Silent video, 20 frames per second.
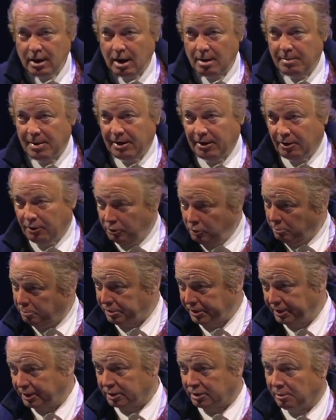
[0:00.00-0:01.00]
about a new
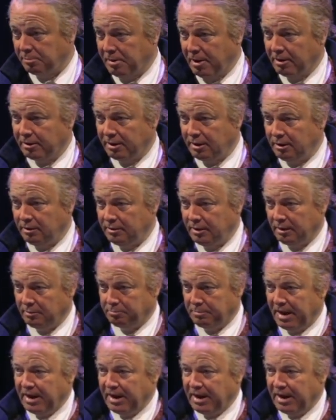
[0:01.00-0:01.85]
political party that